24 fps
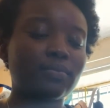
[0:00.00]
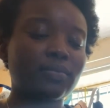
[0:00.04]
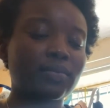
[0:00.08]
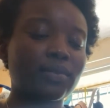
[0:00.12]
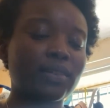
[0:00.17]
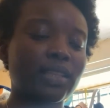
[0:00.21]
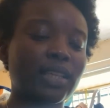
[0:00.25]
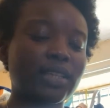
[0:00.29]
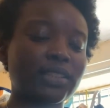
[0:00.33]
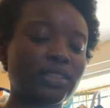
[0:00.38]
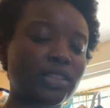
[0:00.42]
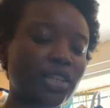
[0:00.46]

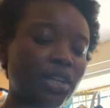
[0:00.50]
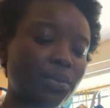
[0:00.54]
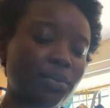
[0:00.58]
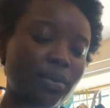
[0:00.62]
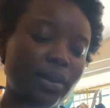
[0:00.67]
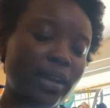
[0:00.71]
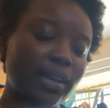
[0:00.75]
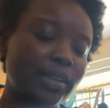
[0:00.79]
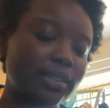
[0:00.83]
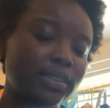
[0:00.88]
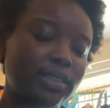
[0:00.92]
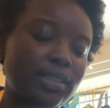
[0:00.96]
there's no
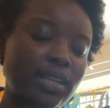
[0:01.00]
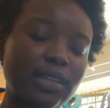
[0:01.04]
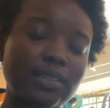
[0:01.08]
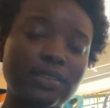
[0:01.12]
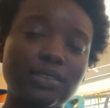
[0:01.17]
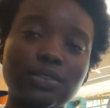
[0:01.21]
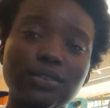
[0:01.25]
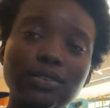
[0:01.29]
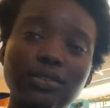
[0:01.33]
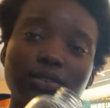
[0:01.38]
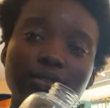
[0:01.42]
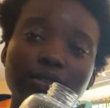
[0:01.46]

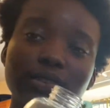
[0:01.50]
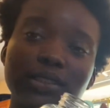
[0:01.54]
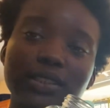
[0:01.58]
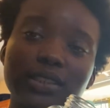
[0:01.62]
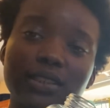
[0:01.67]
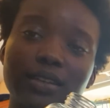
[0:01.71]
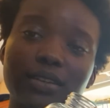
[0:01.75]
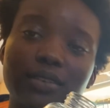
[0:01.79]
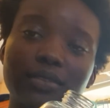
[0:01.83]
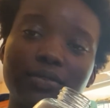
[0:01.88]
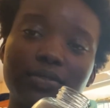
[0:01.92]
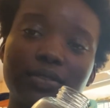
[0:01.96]
accidental
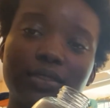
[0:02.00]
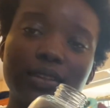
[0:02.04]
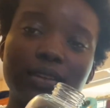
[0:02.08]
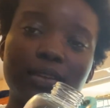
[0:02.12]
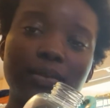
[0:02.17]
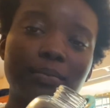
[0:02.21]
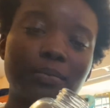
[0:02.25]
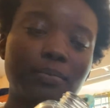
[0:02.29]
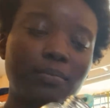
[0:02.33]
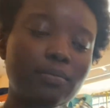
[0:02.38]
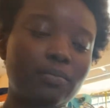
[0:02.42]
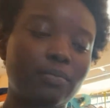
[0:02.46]
touching of
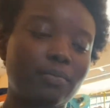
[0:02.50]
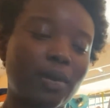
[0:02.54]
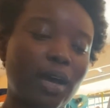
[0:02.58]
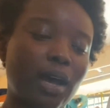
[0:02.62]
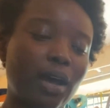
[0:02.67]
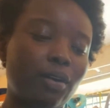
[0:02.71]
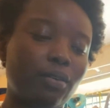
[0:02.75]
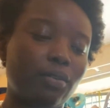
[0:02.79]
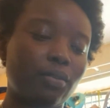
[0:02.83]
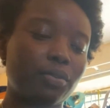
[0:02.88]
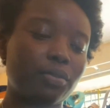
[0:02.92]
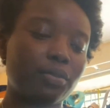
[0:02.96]
the
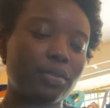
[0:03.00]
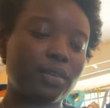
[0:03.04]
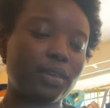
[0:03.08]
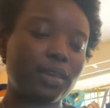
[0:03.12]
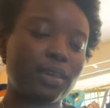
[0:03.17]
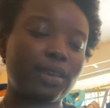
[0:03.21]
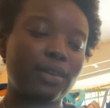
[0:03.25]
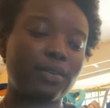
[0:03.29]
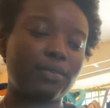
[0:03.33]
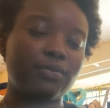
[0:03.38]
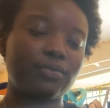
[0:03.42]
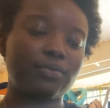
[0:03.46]
mouth
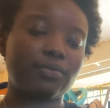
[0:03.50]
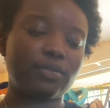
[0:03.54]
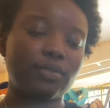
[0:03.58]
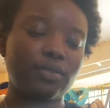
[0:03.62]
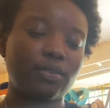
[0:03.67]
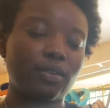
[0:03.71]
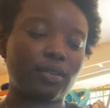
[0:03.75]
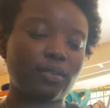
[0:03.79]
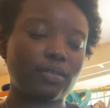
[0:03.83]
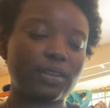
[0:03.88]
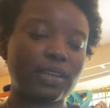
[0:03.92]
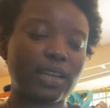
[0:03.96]
if
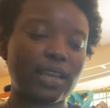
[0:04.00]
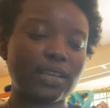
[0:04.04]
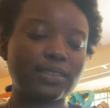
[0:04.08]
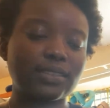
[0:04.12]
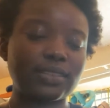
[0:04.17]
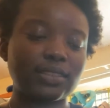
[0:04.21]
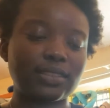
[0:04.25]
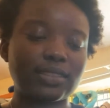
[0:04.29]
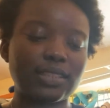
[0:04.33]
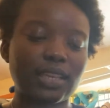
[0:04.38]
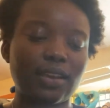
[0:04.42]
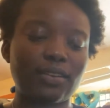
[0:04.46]
not
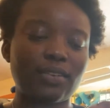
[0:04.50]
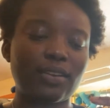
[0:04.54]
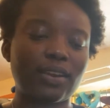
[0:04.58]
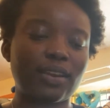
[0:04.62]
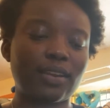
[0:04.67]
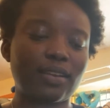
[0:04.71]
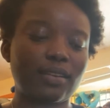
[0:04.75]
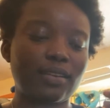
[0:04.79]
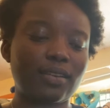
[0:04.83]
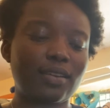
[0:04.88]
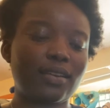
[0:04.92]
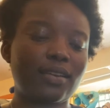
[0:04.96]

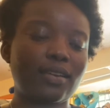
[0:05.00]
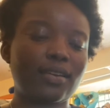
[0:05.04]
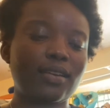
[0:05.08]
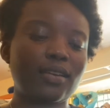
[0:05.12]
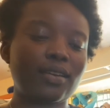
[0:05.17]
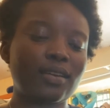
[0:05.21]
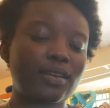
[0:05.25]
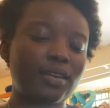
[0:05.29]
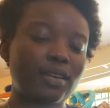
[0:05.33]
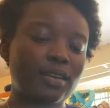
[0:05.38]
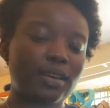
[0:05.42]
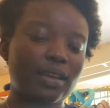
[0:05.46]
necessary.
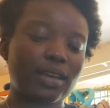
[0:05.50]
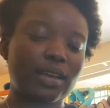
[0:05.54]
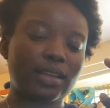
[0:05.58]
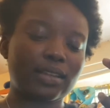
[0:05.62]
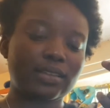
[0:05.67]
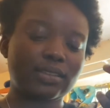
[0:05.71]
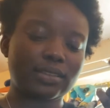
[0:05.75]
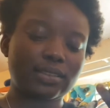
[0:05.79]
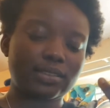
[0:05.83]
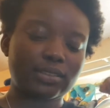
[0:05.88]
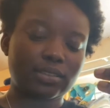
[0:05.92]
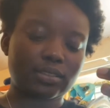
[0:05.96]
And it's